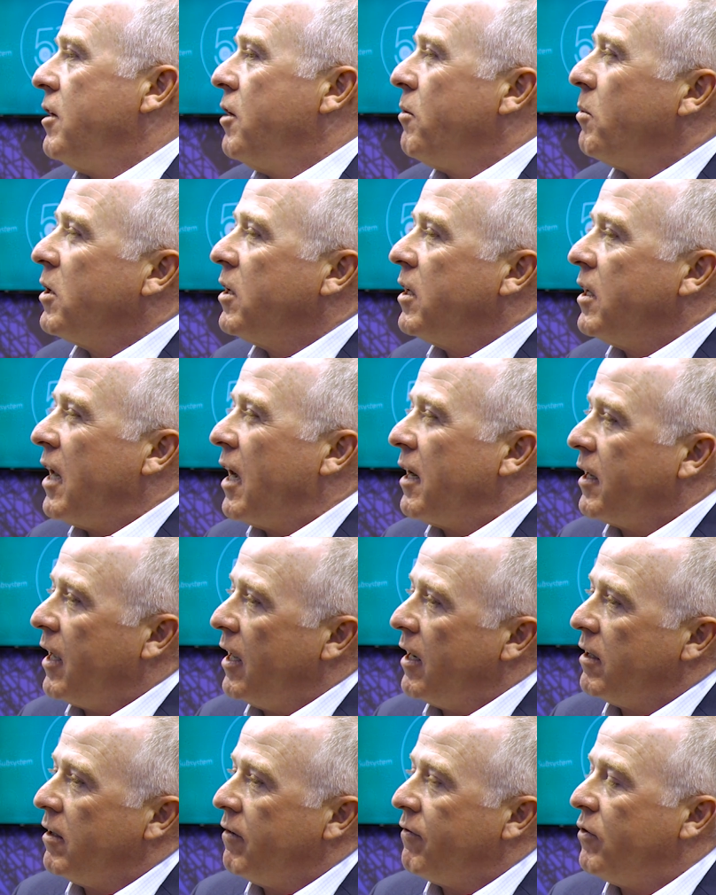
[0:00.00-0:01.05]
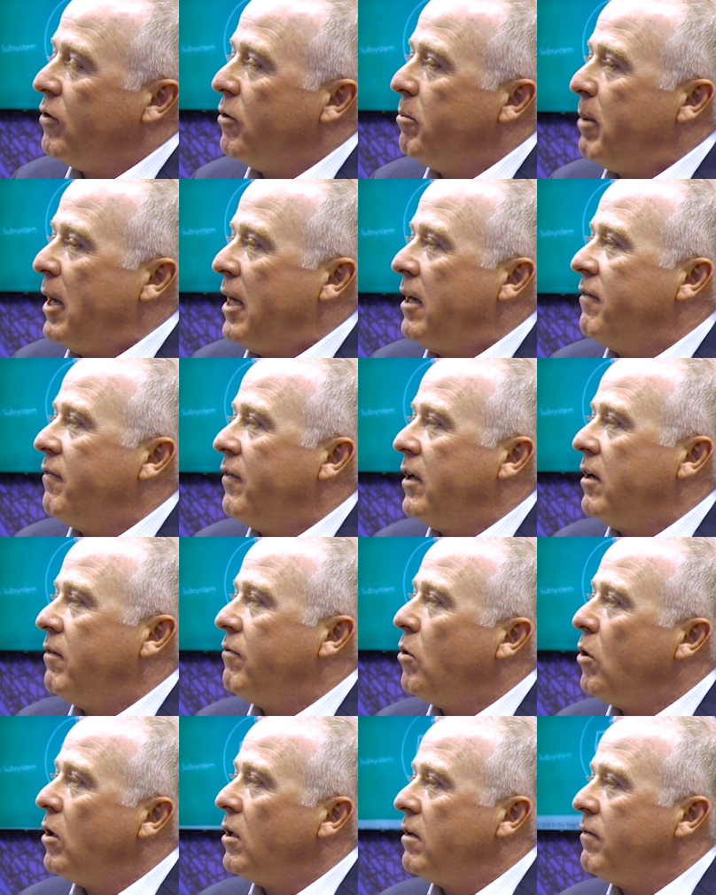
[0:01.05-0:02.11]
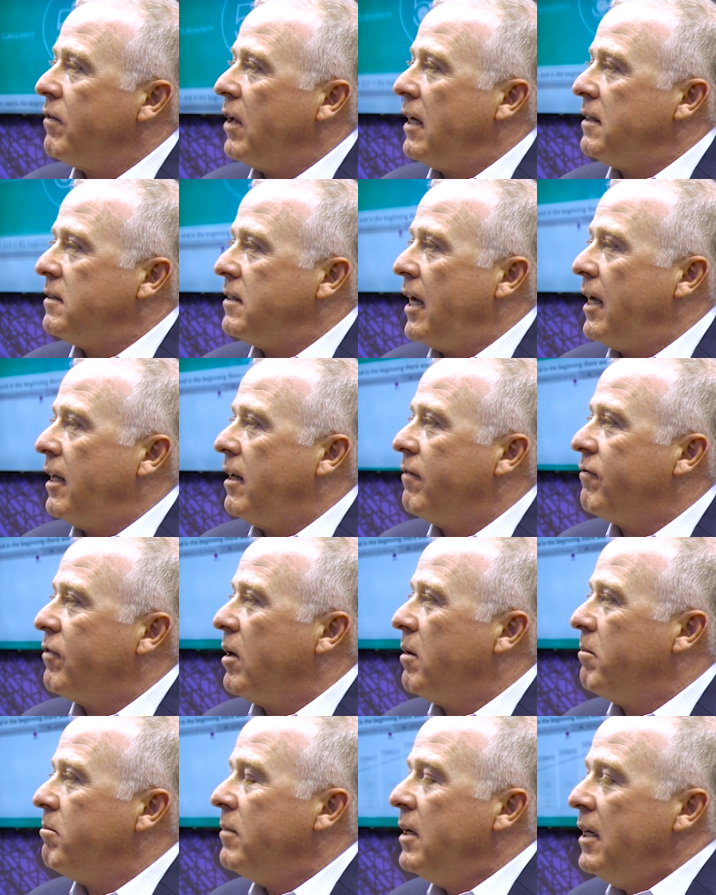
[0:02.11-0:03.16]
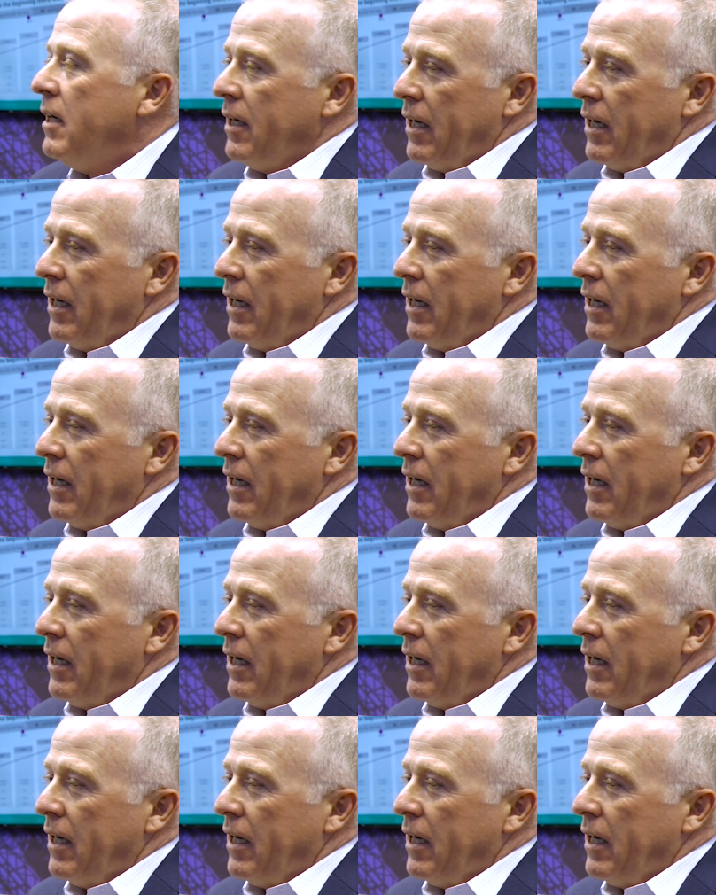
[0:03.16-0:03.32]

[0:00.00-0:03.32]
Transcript: You're really not getting the full benefit of all of that data from